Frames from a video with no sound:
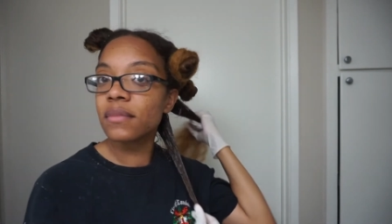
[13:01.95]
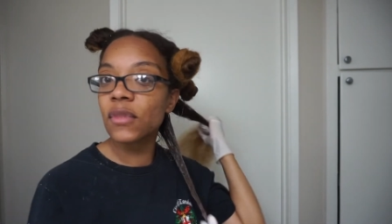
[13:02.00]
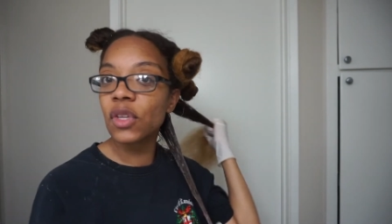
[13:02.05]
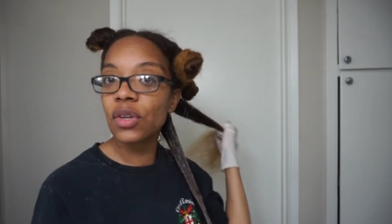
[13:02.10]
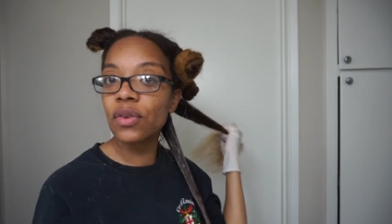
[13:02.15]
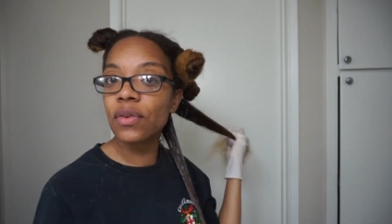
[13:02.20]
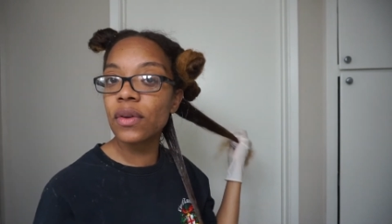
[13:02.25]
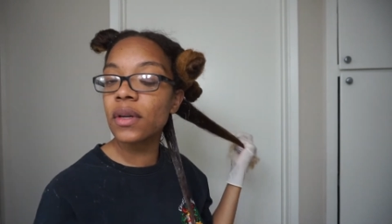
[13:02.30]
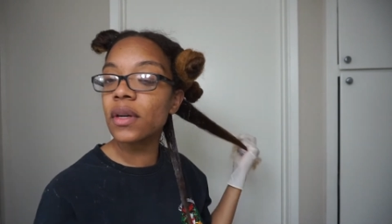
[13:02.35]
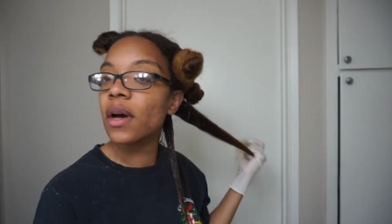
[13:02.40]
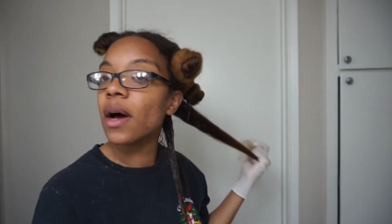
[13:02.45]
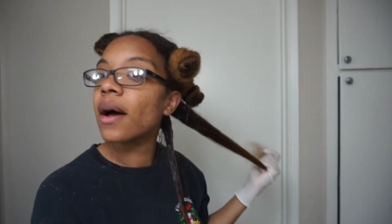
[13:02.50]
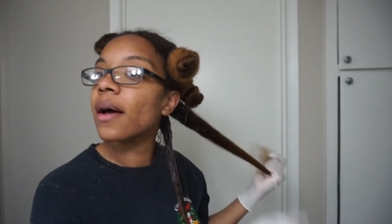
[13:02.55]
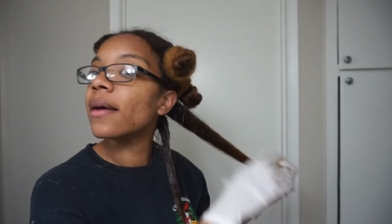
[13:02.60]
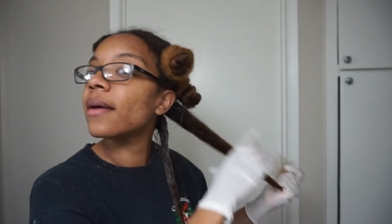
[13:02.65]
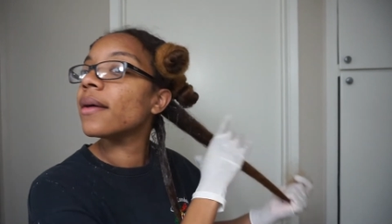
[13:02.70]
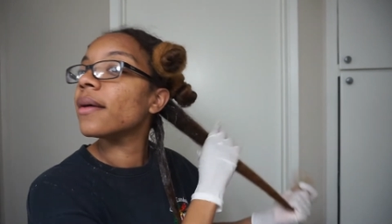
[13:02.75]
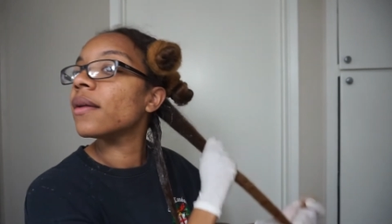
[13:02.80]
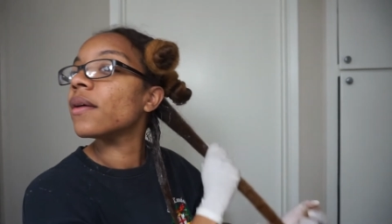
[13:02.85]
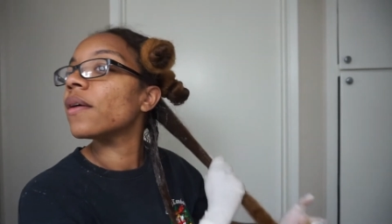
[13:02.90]

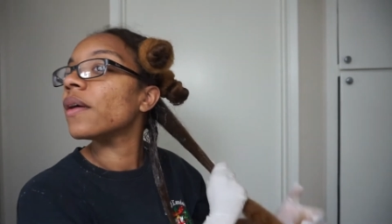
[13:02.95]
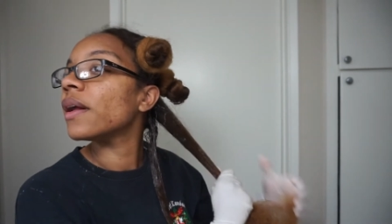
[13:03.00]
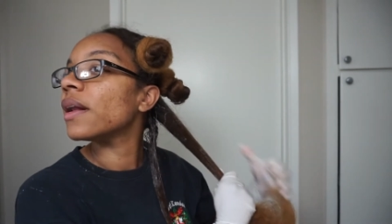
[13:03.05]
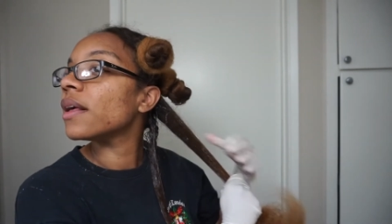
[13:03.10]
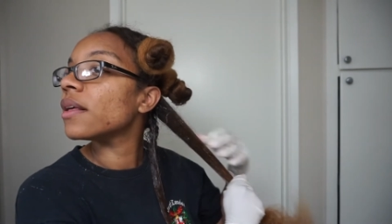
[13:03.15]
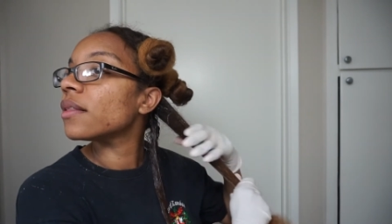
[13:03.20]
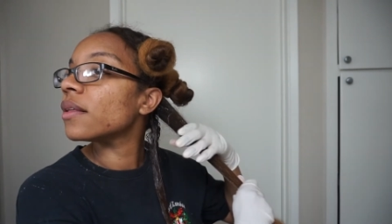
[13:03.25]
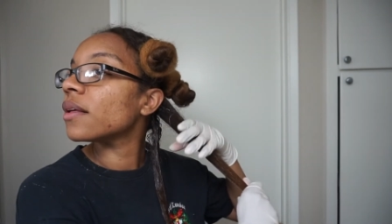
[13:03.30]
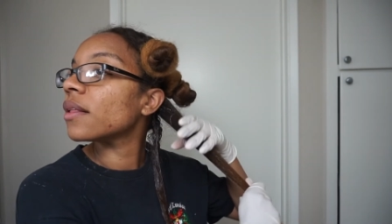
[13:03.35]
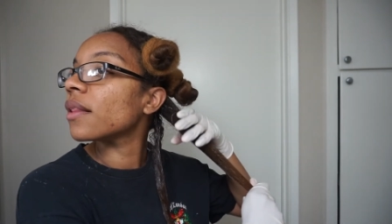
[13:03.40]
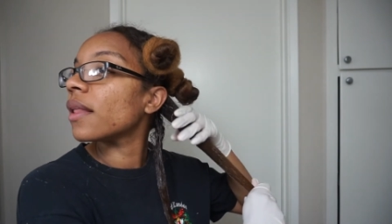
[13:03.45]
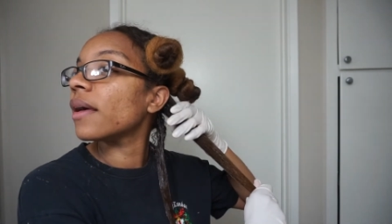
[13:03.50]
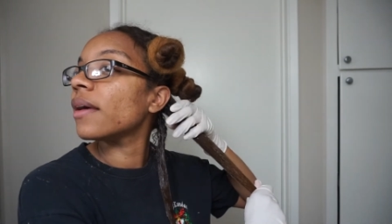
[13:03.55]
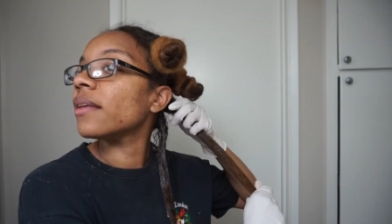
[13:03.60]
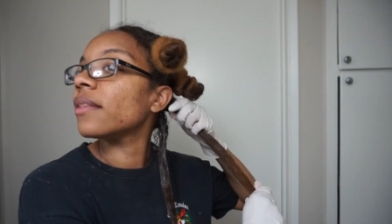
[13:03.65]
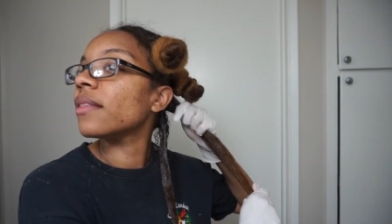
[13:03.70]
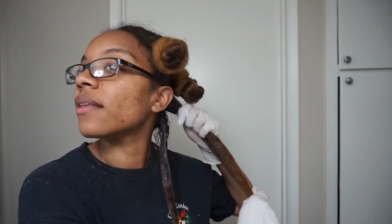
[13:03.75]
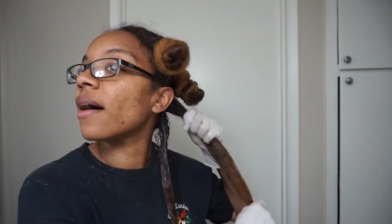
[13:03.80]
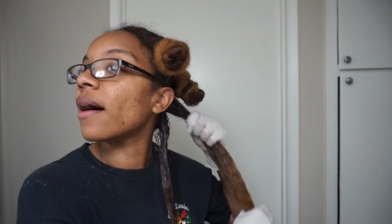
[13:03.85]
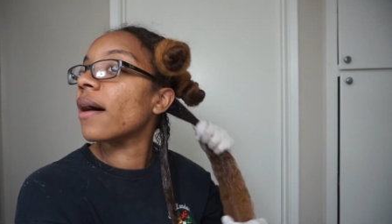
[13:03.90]
forgotten or anything
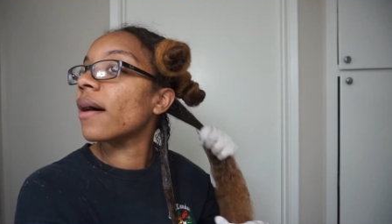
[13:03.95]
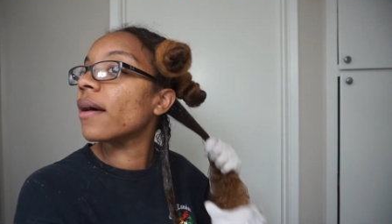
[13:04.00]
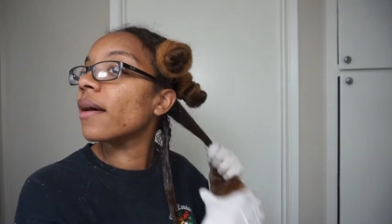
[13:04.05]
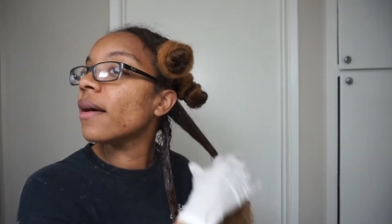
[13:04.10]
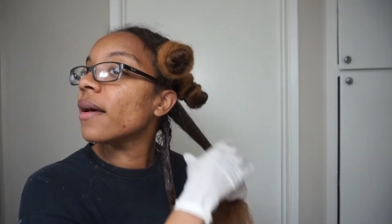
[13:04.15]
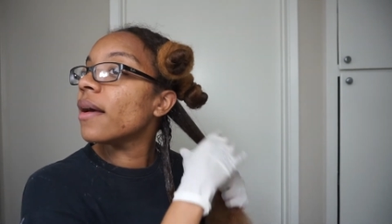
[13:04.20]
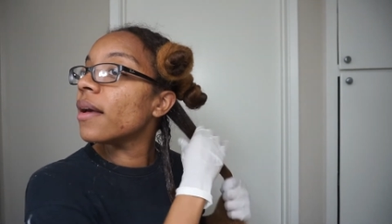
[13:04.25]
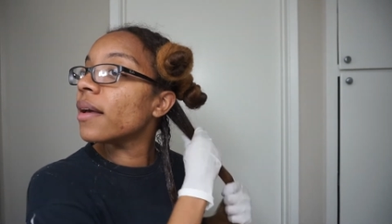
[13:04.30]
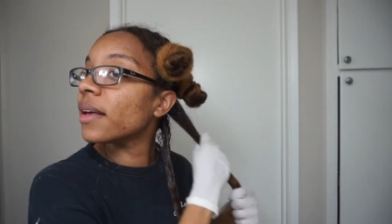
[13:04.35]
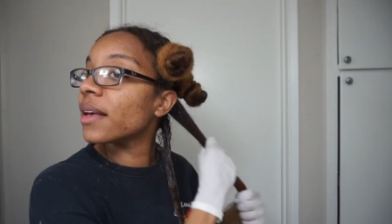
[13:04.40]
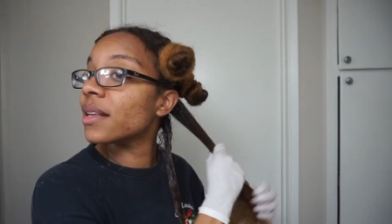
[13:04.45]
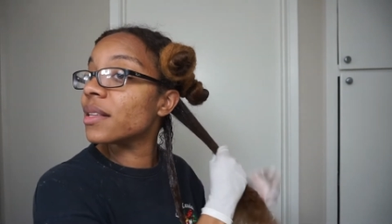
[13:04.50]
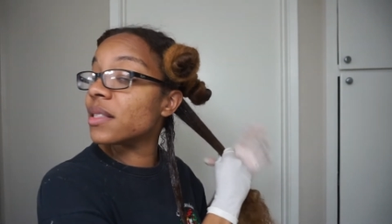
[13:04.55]
like that, because